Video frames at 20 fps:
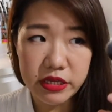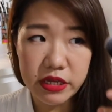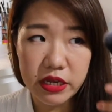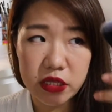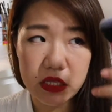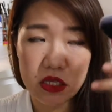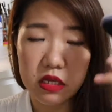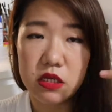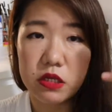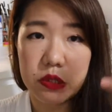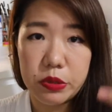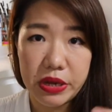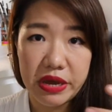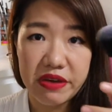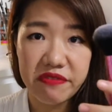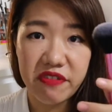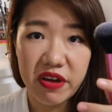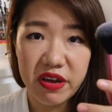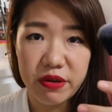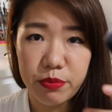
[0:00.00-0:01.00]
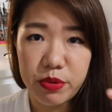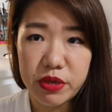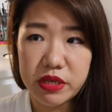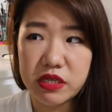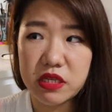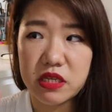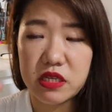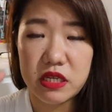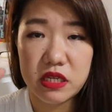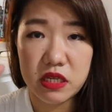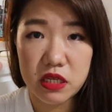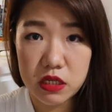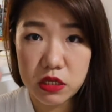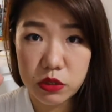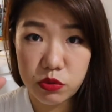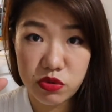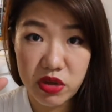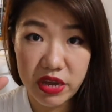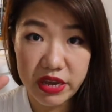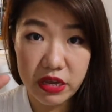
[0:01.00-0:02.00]
and this you get 5 pieces and this
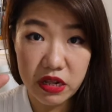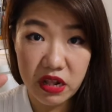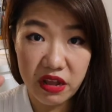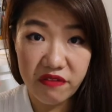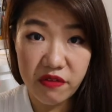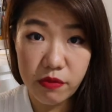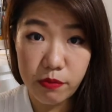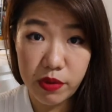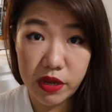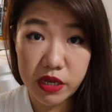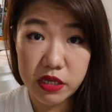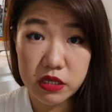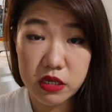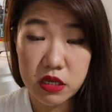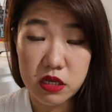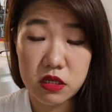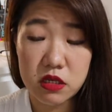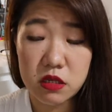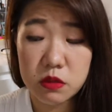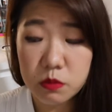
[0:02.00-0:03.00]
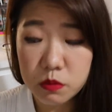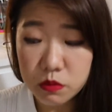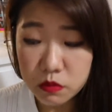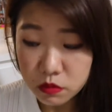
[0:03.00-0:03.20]
you get 11 pieces.